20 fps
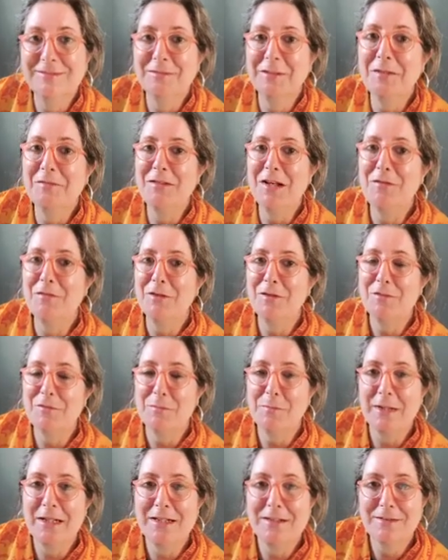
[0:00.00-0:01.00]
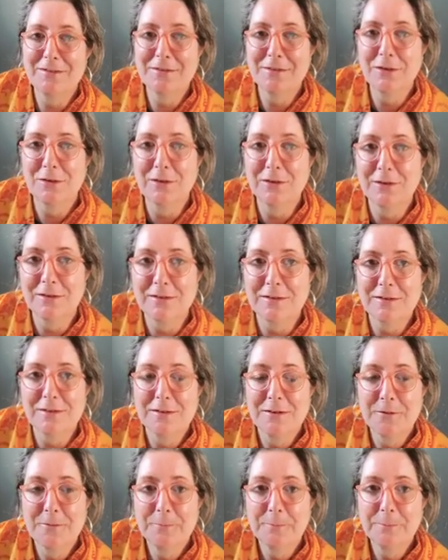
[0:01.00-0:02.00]
We've never even been to Scotland.
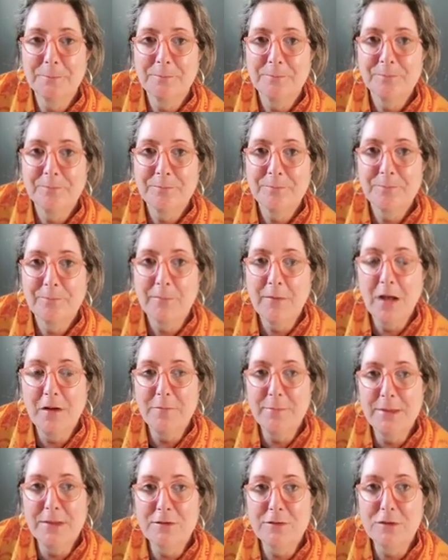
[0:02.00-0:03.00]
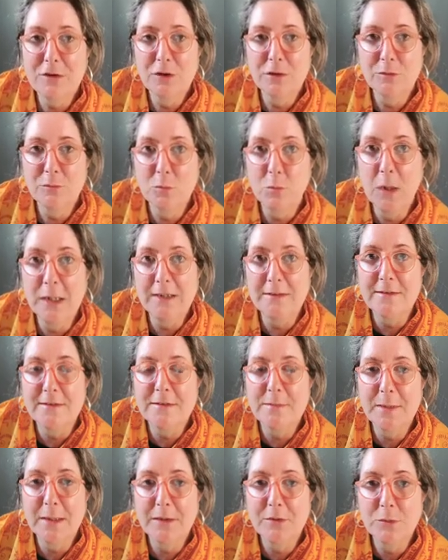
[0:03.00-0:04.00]
I've been to Scotland once,
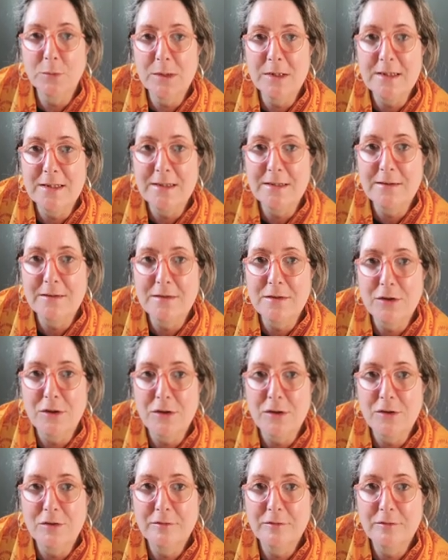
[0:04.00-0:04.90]
about 20 years ago.